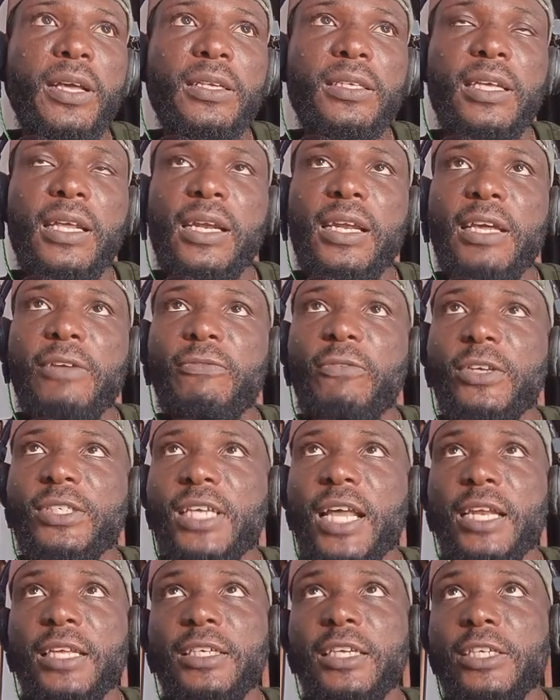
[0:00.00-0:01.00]
They laid
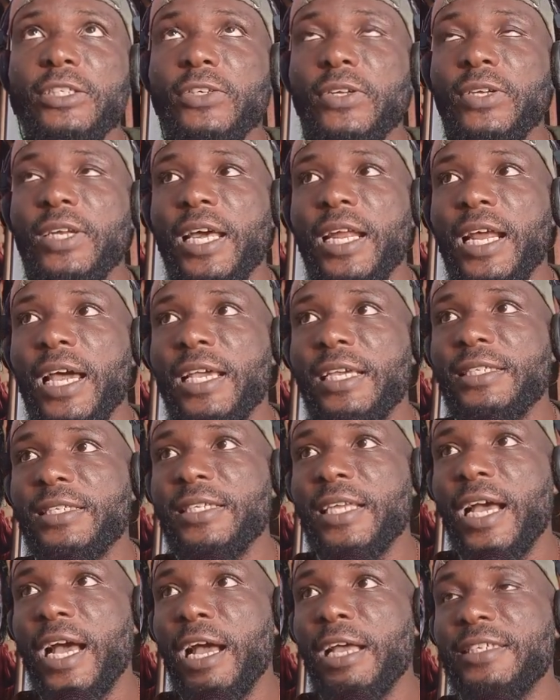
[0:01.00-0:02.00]
false allegation that I
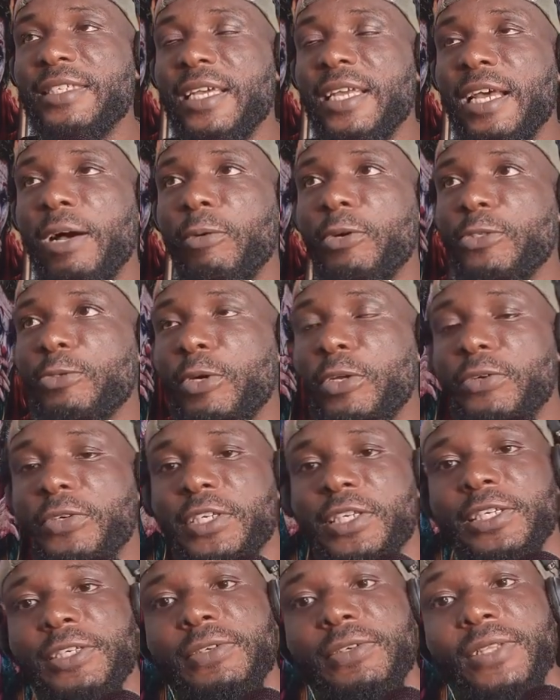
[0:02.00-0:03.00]
said I was going to
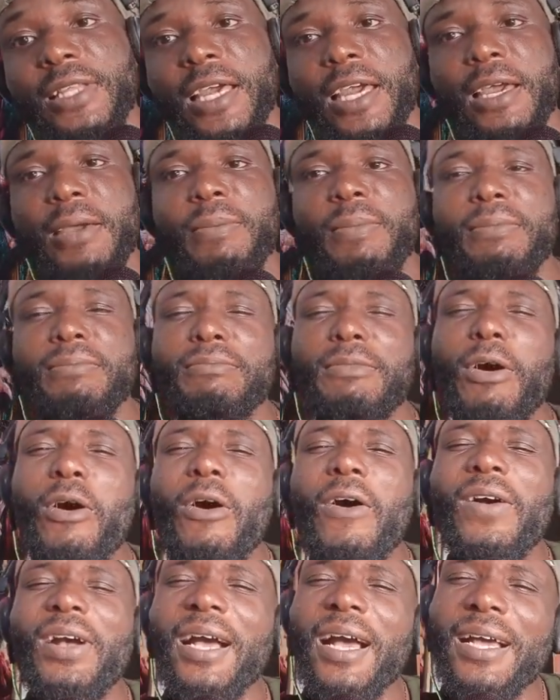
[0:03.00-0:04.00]
kill them,
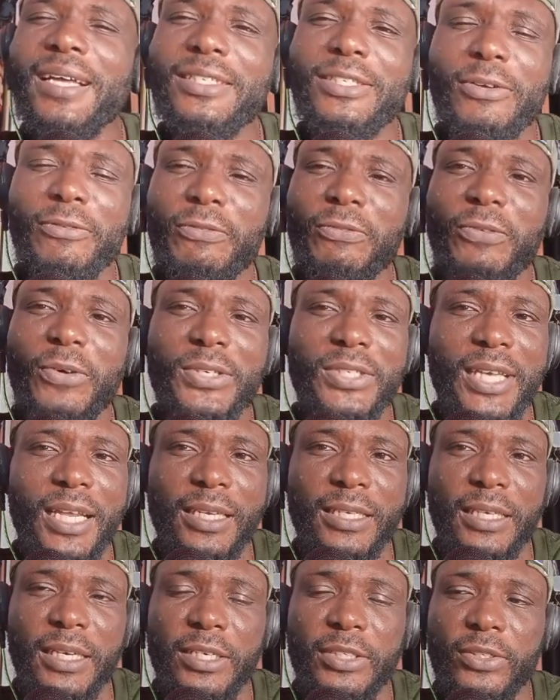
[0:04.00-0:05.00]
all kinds of false
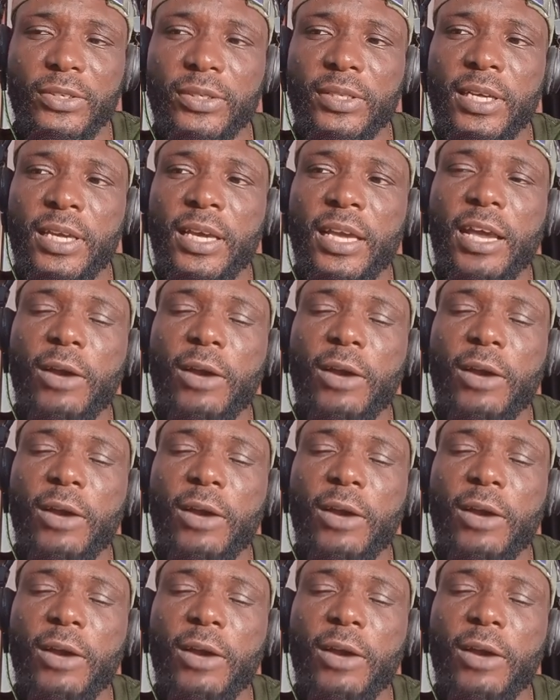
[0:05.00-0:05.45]
allegation.